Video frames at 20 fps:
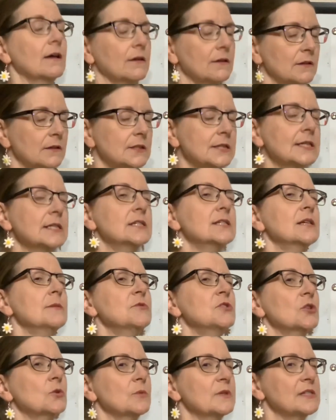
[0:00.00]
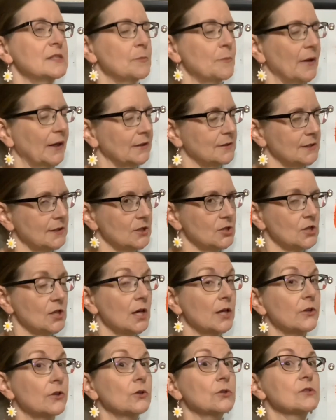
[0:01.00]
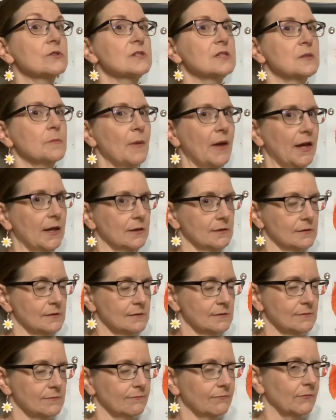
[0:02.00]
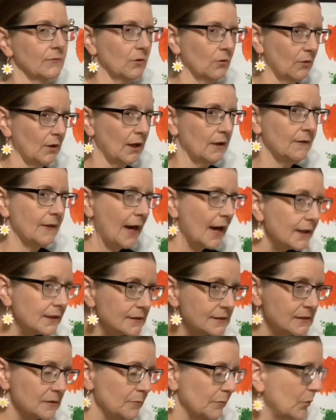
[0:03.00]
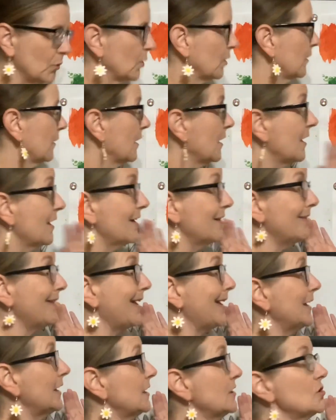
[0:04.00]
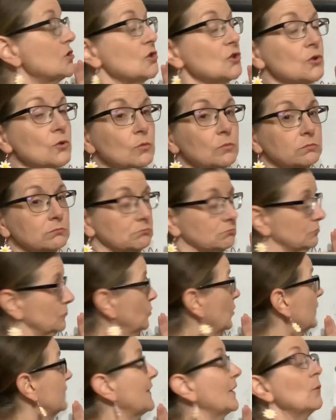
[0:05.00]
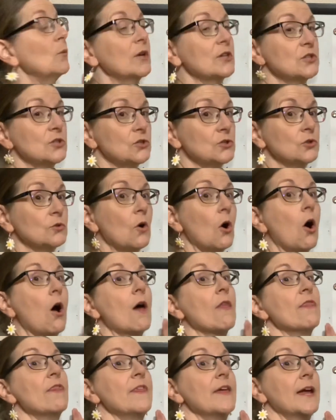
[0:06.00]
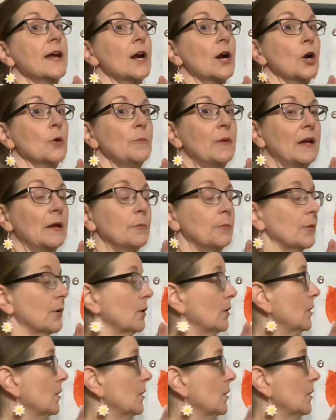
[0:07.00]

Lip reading: Teach them to respect each other's space. Okay, that is important. They can do what they want to do on their paper.